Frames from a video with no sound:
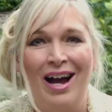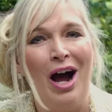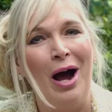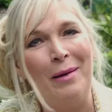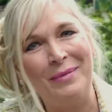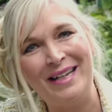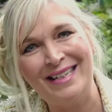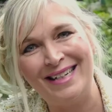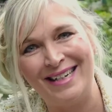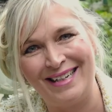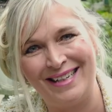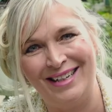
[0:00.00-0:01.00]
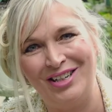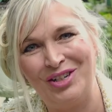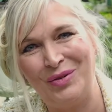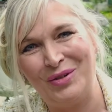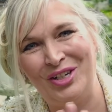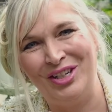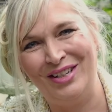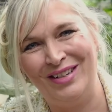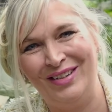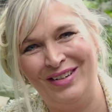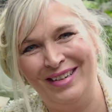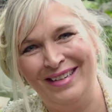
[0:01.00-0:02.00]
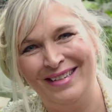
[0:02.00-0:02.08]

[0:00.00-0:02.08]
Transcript: I'm Lisa Dixon. Talk to you soon.